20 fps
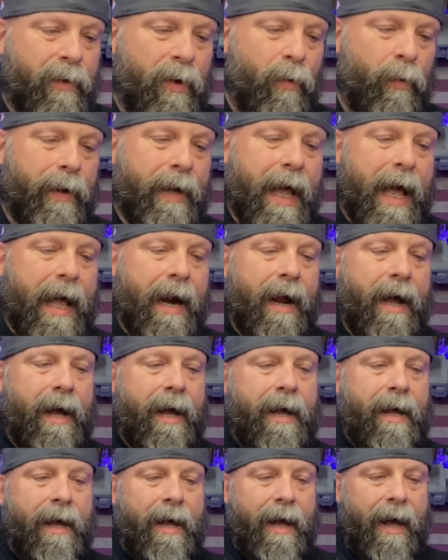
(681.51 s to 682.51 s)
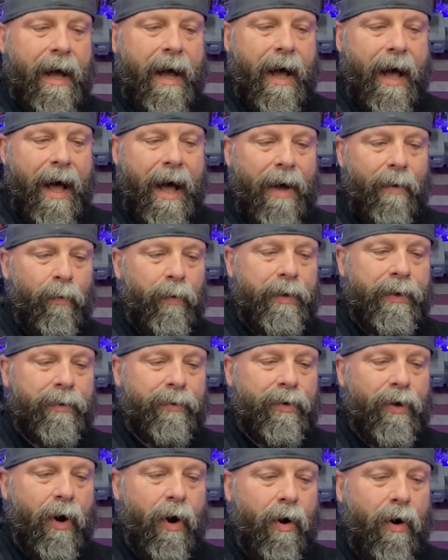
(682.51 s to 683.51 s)
We got a, a Hot
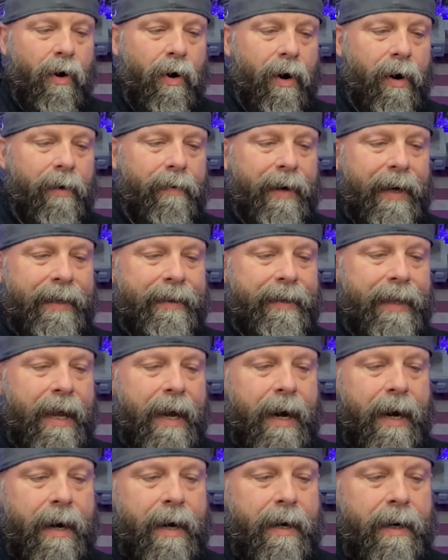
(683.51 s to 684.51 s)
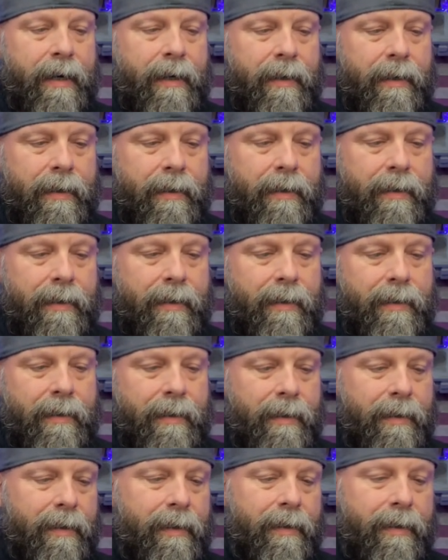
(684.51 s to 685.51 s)
Wheel car right there.
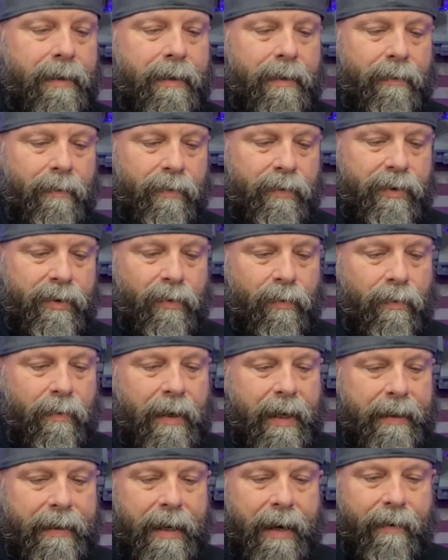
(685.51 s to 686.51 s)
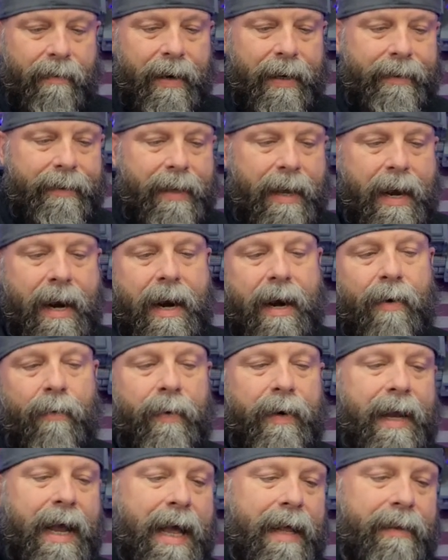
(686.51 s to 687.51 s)
We're just going to let that right there.
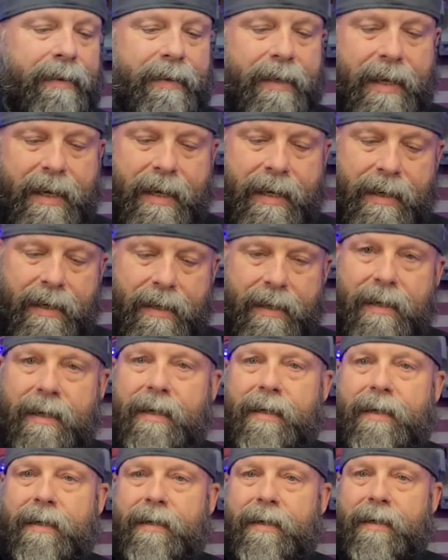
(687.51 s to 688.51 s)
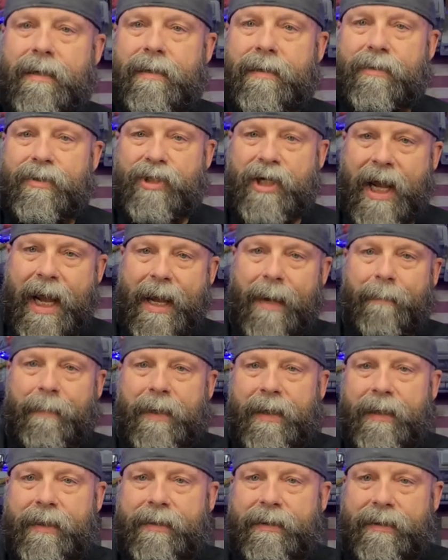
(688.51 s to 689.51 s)
We got the
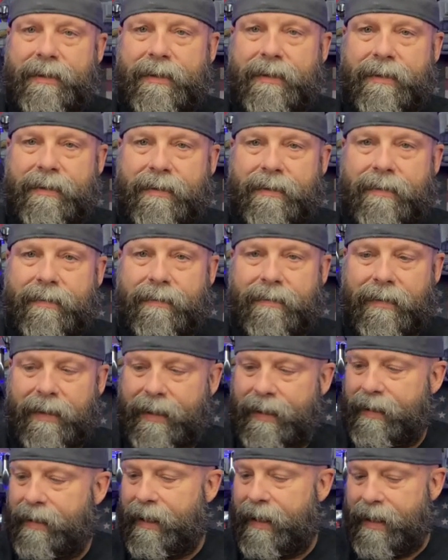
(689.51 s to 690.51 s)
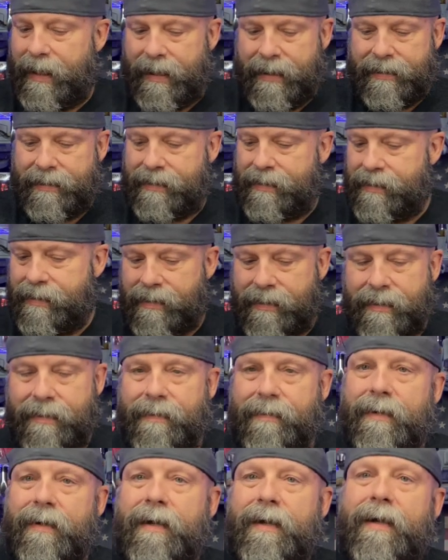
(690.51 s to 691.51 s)
Champions. Look at this.
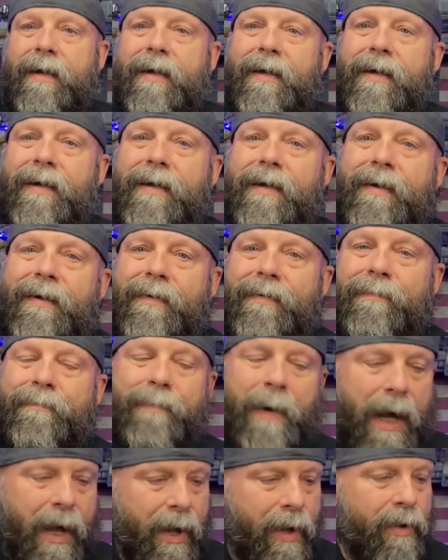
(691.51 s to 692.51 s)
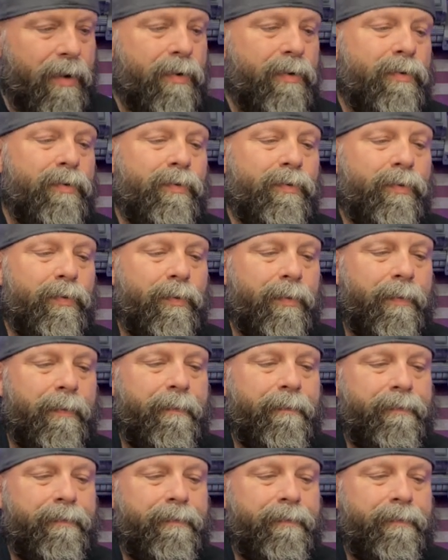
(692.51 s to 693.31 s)
Boom.